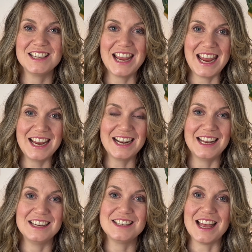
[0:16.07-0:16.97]

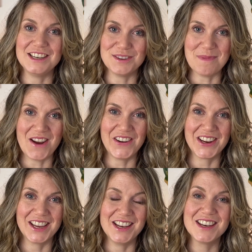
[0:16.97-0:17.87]
English and
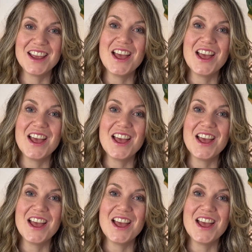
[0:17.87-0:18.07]
American,